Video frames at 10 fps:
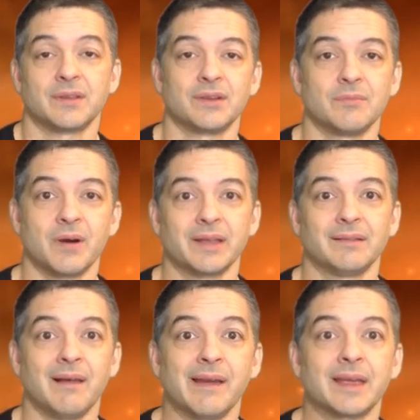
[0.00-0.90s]
than you
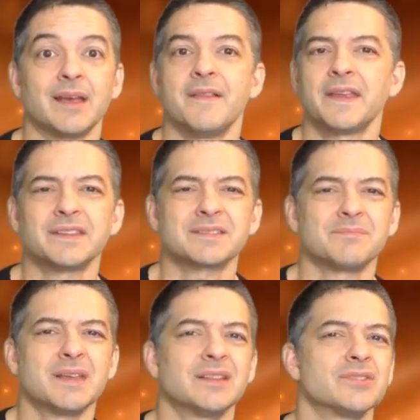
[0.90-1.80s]
might like, that
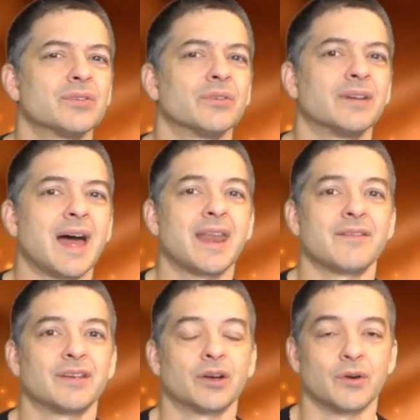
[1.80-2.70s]
doesn't mean that you're not
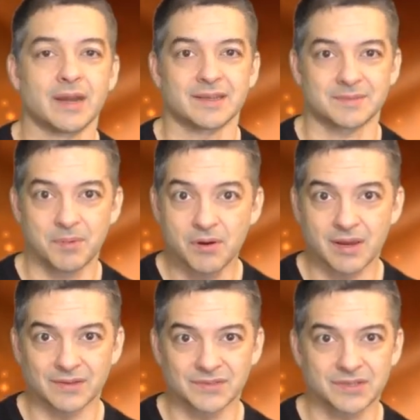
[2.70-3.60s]
having a great
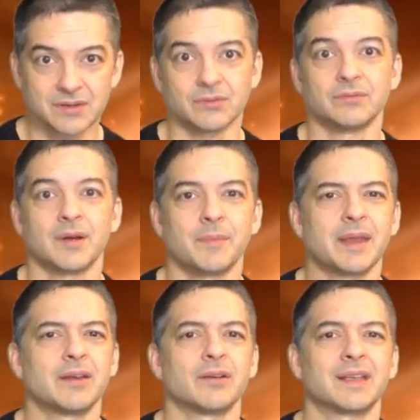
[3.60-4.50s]
experience too. I'm
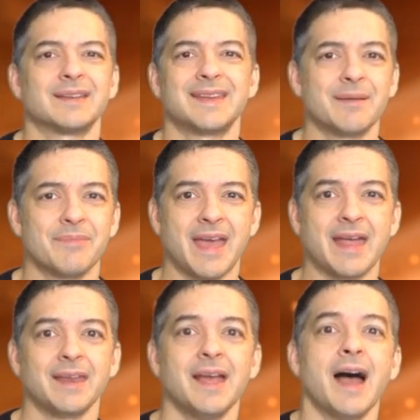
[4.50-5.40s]
not here to condemn
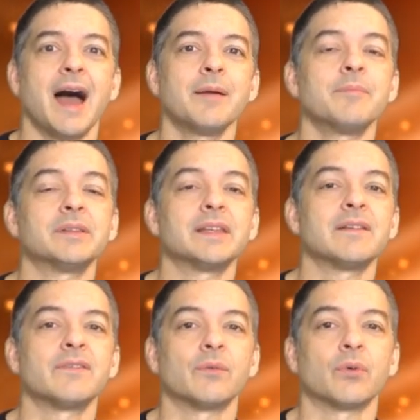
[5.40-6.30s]
that. I
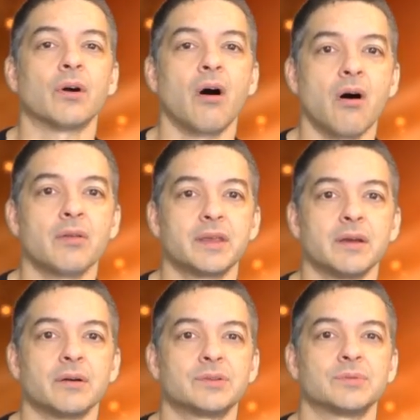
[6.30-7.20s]
believe that we're all
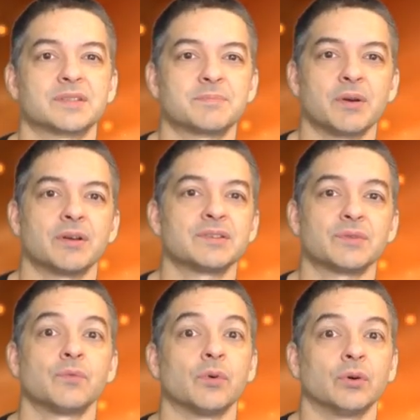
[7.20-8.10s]
here to experience
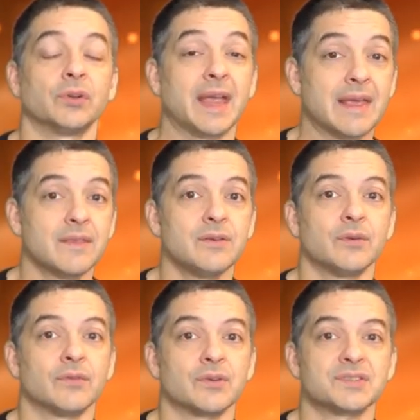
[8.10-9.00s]
the world and the
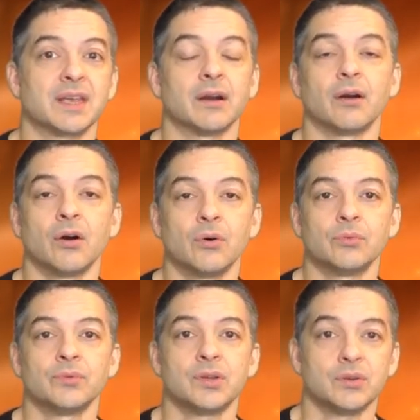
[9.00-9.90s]
universe in our
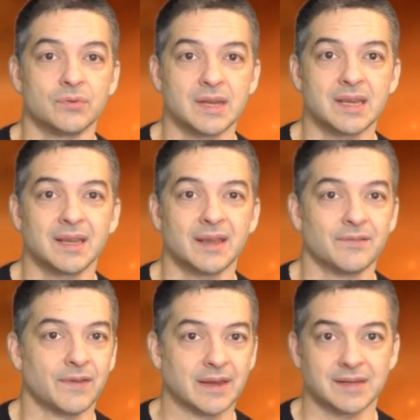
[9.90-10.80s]
own unique
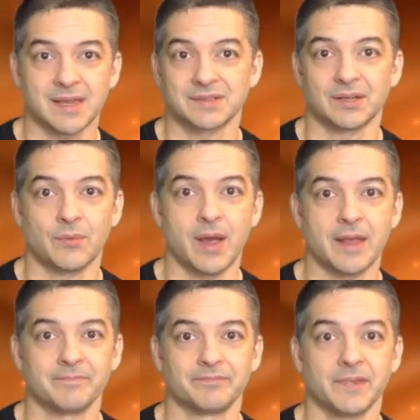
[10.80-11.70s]
and fantastic
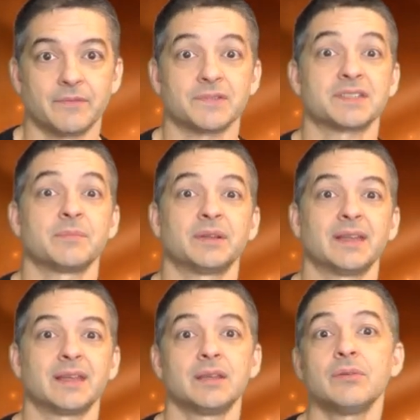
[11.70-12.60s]
way. And for someone
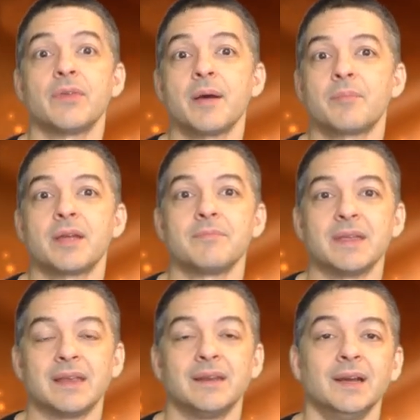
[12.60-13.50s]
like you, that might
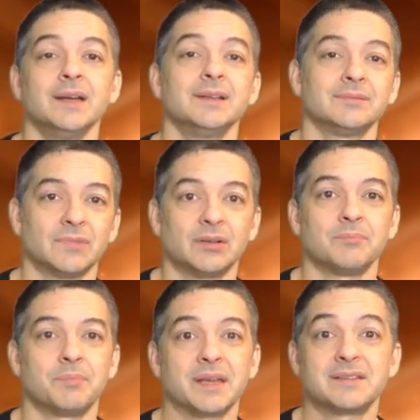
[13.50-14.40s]
mean, well,
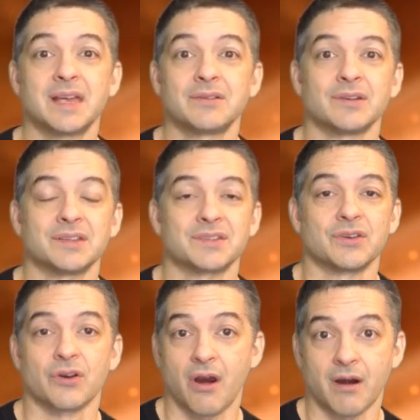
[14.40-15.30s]
big tenderness in
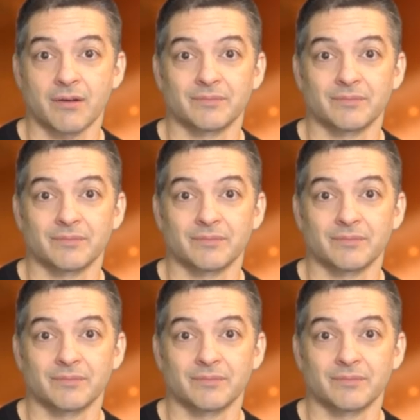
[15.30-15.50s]
your heart.